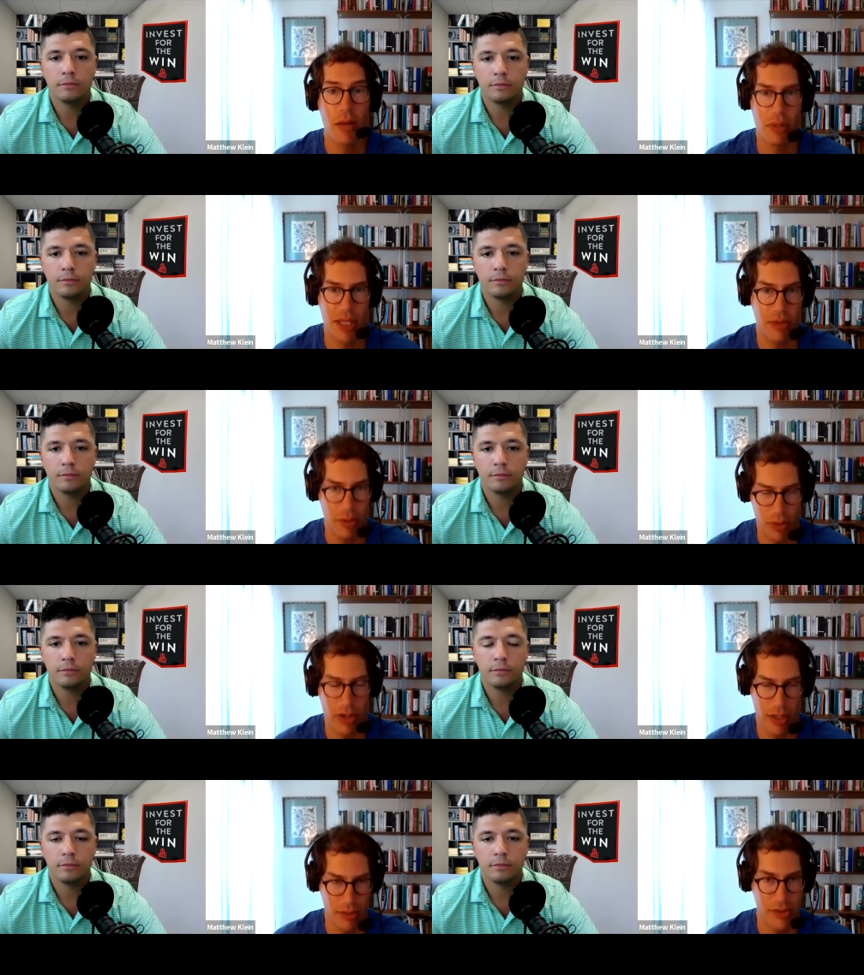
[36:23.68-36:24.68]
Speaker 1: believe that we are
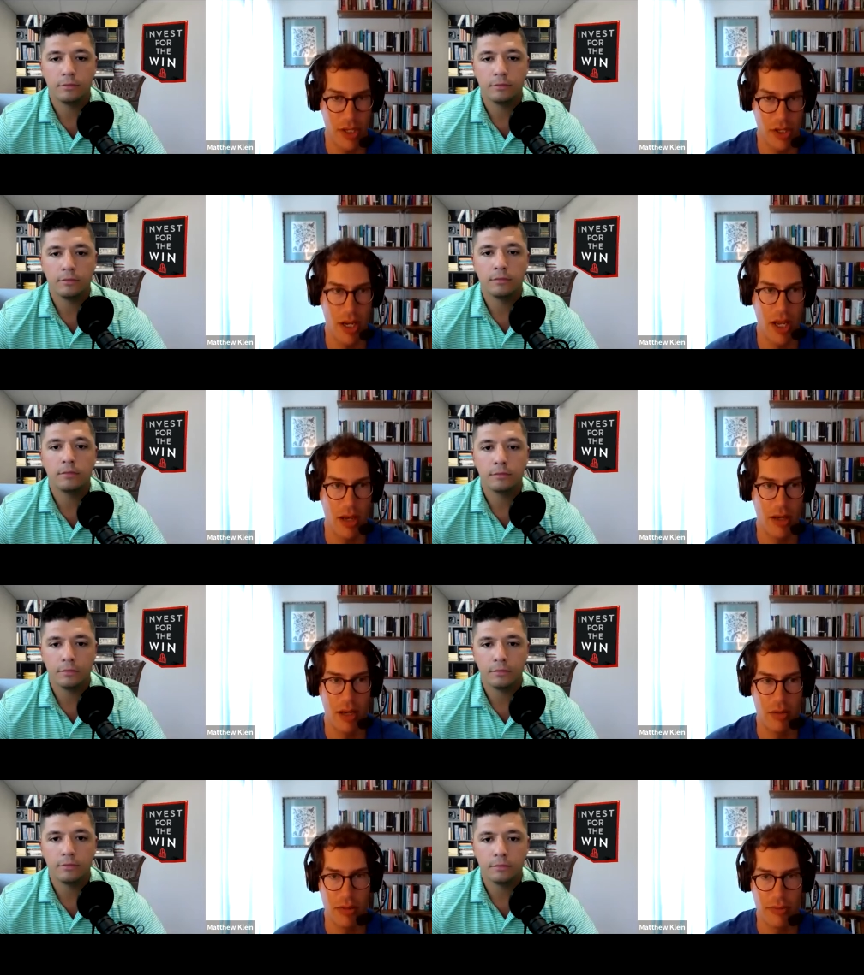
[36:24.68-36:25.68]
in a recession now. And I
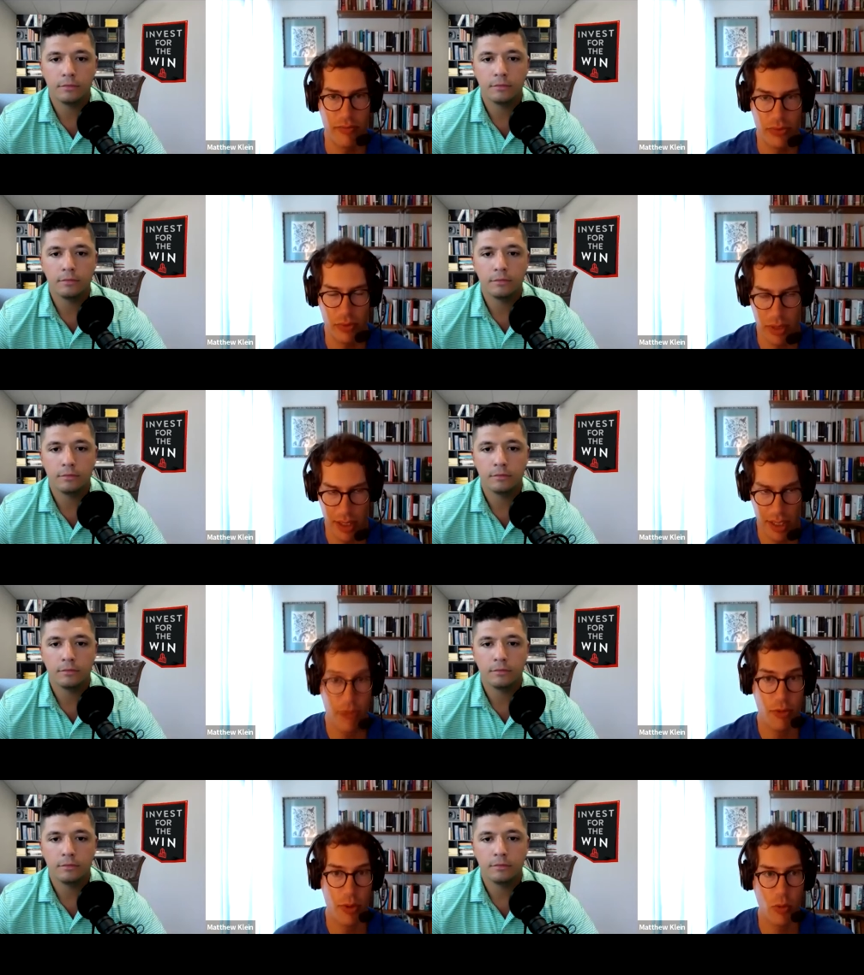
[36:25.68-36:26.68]
would be, but like
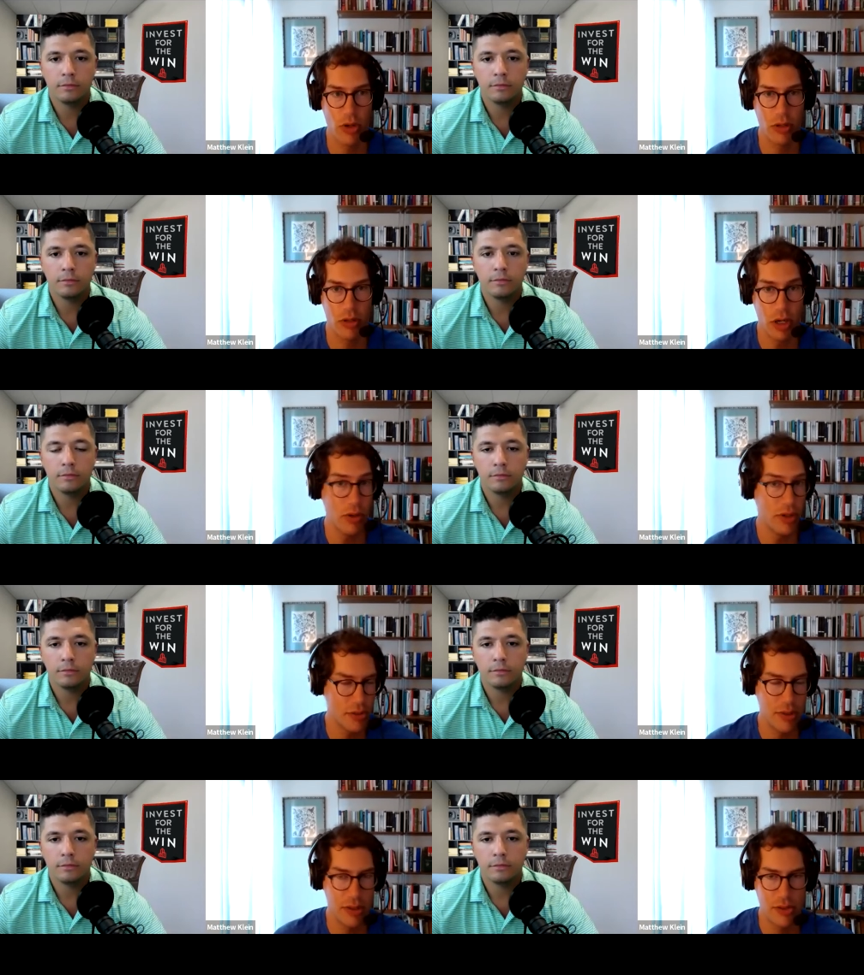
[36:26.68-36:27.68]
if we were to go into
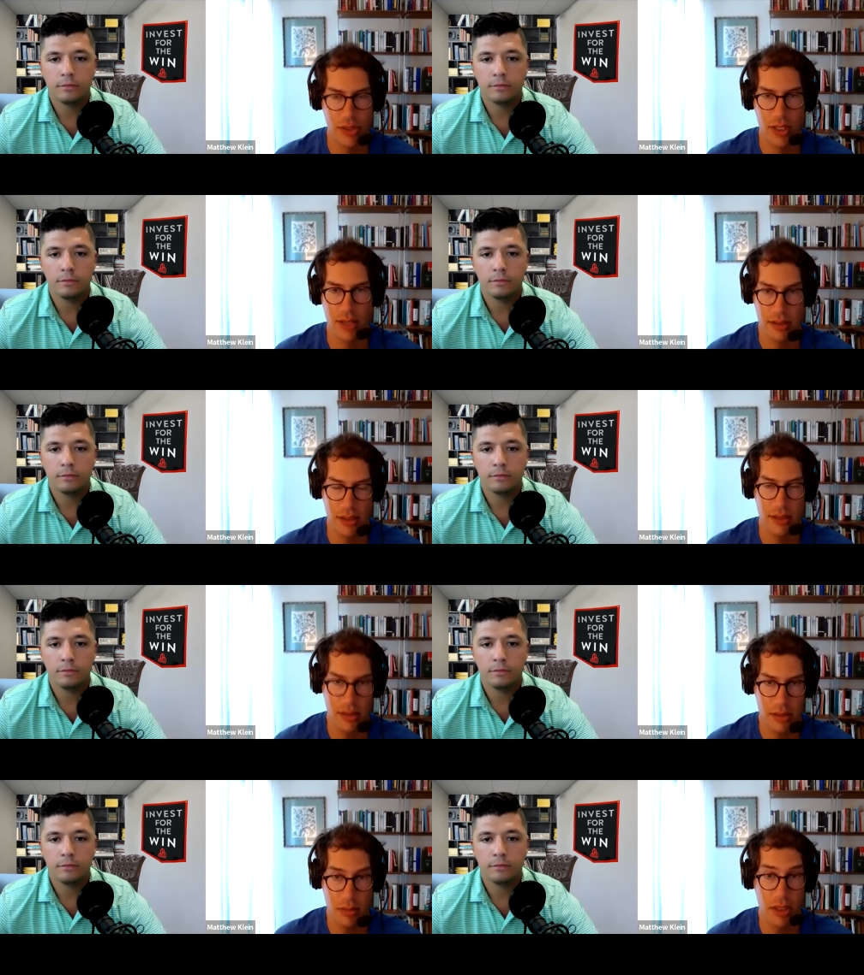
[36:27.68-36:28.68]
one, those are the kinds of things
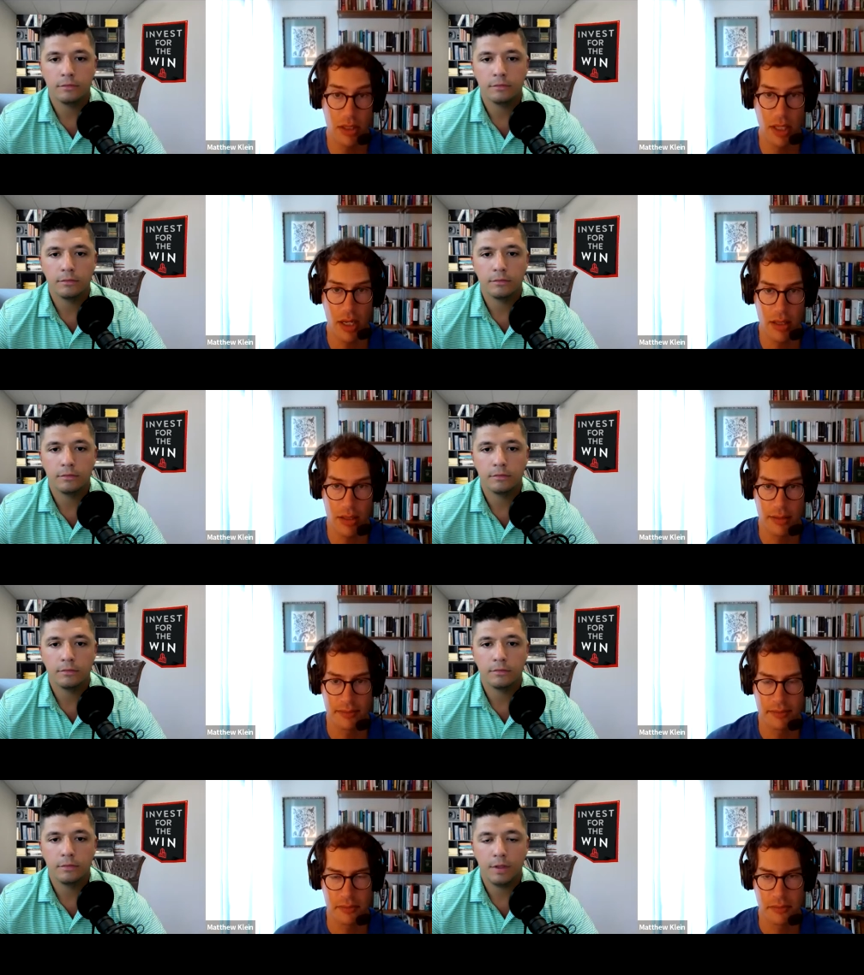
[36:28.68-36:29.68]
to be looking at, I think.
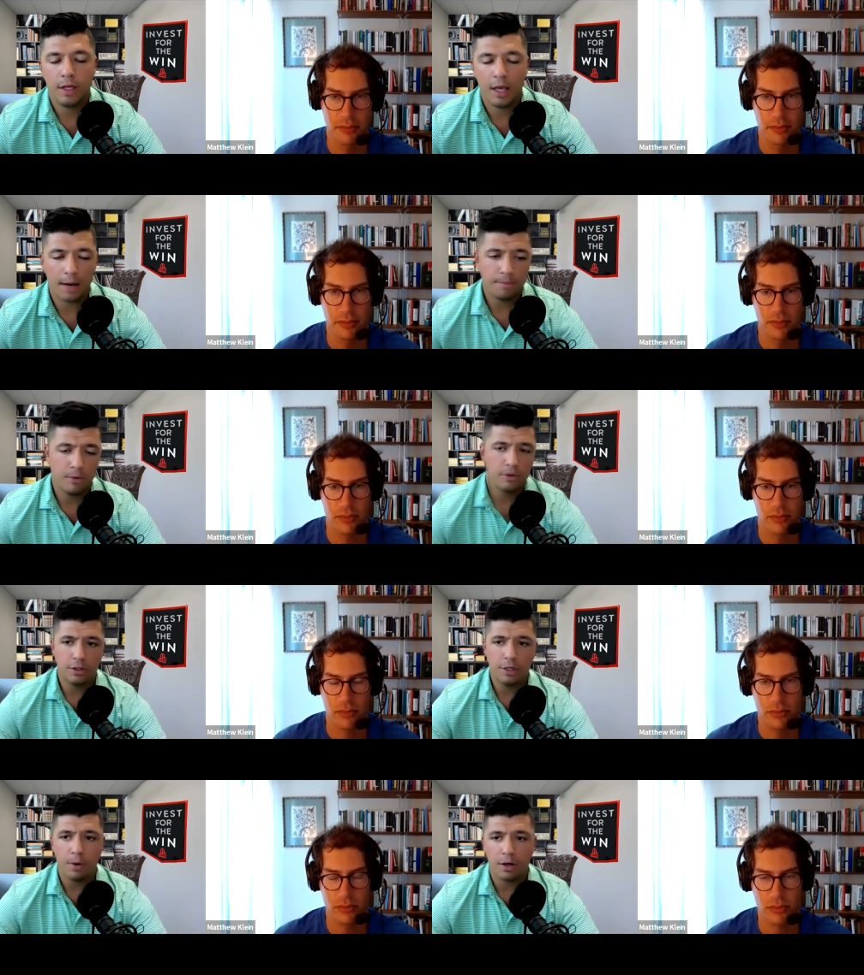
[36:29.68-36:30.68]
Speaker 2: Yeah, those are
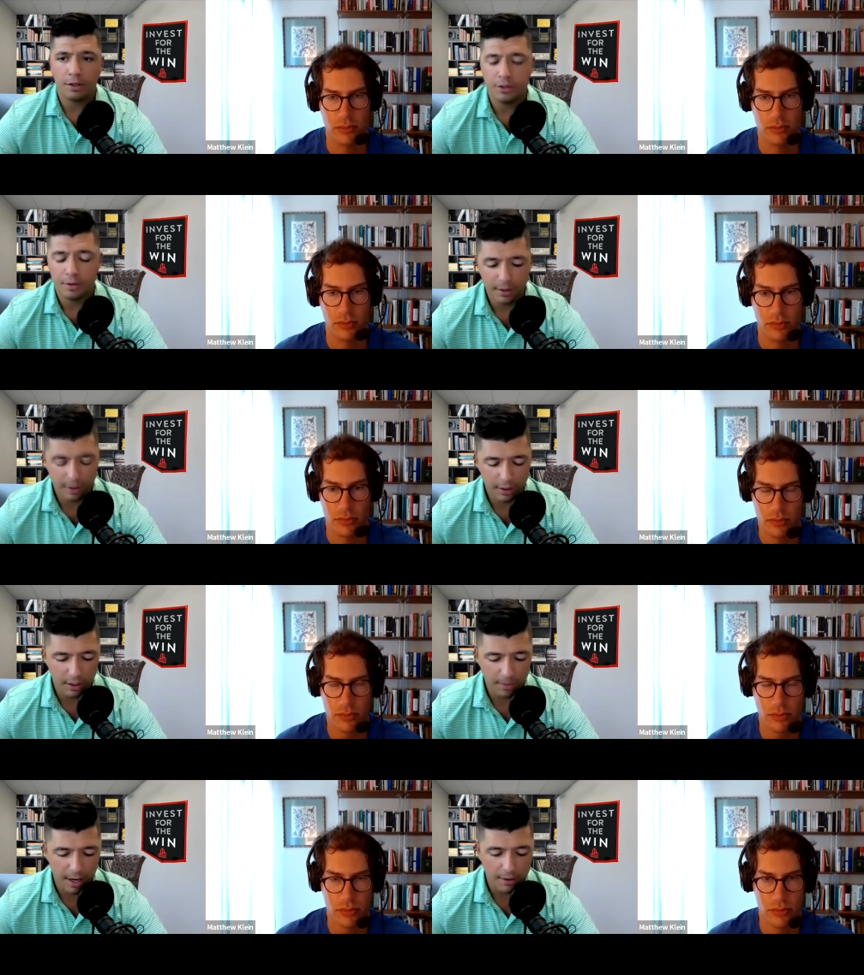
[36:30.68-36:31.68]
good markers to be thinking
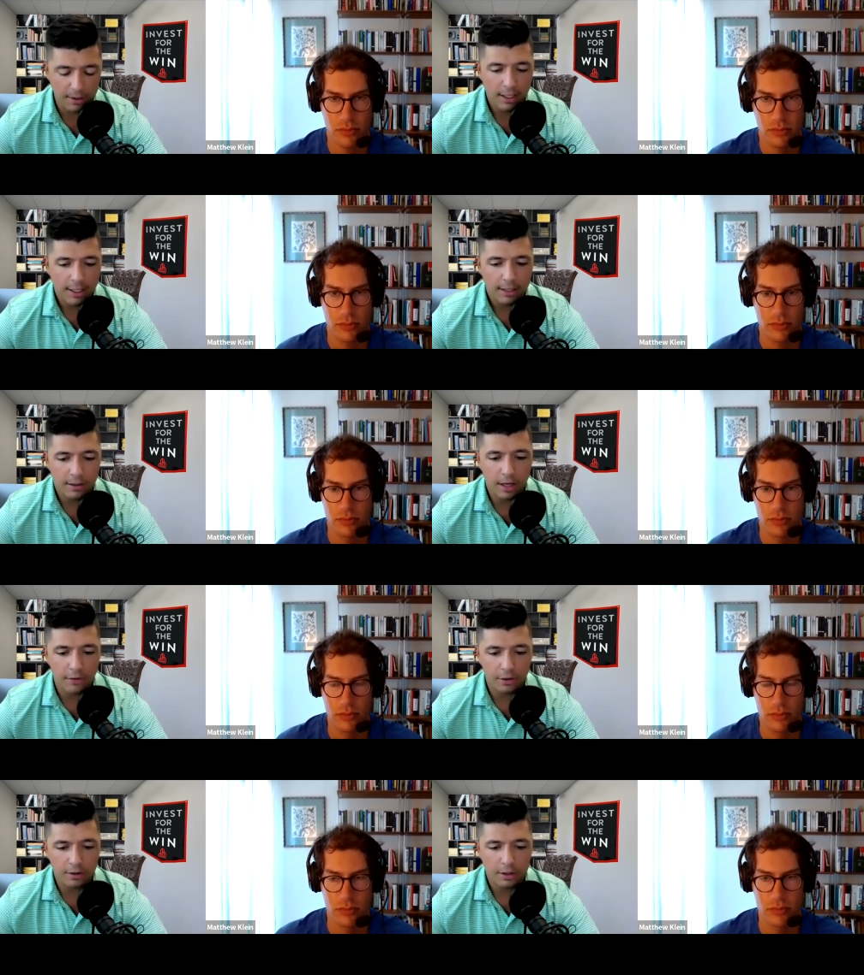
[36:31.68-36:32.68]
about. The
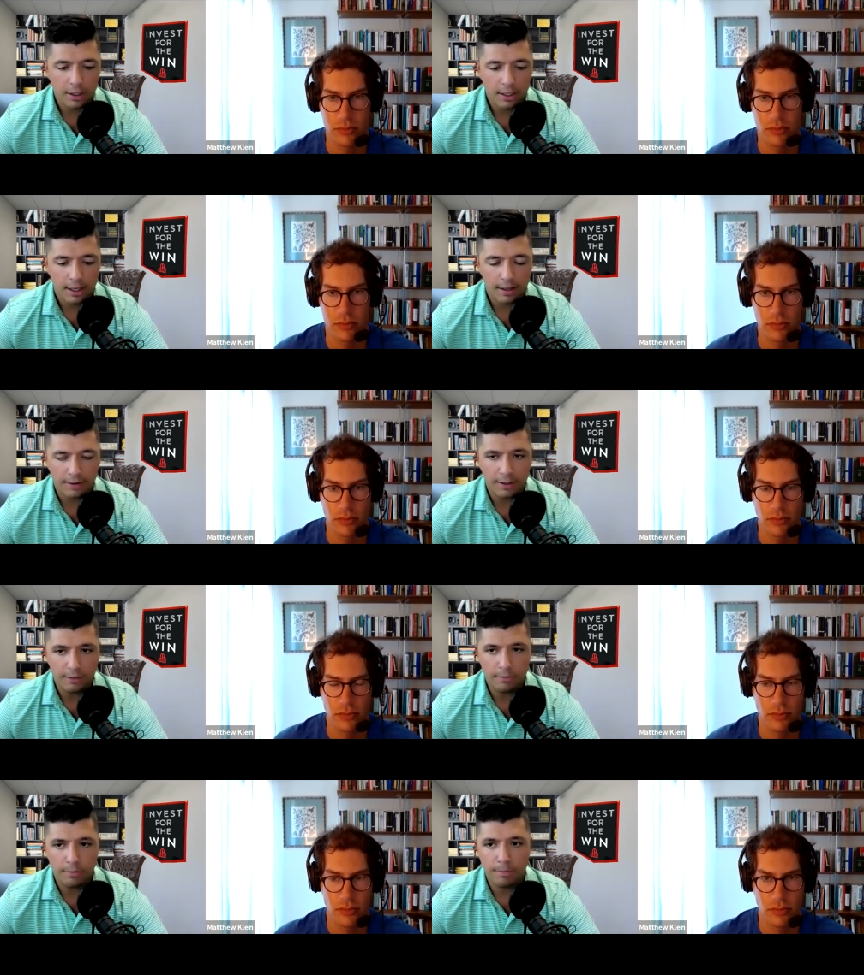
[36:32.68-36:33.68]
other, I
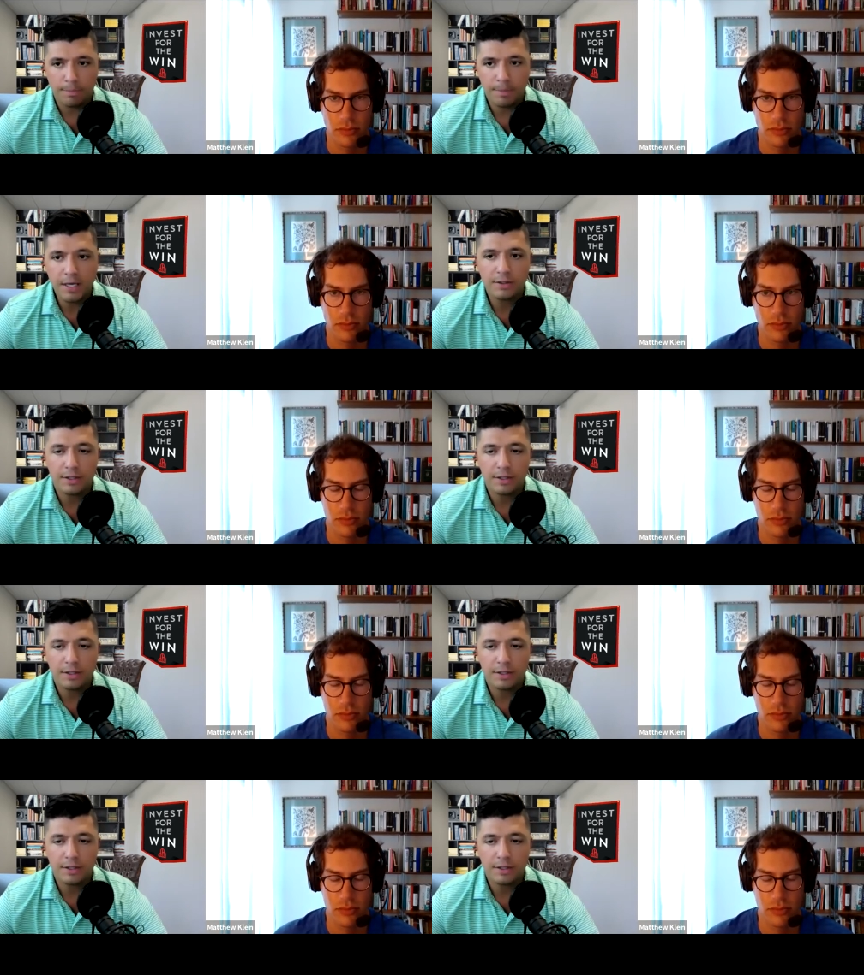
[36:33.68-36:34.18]
think, piece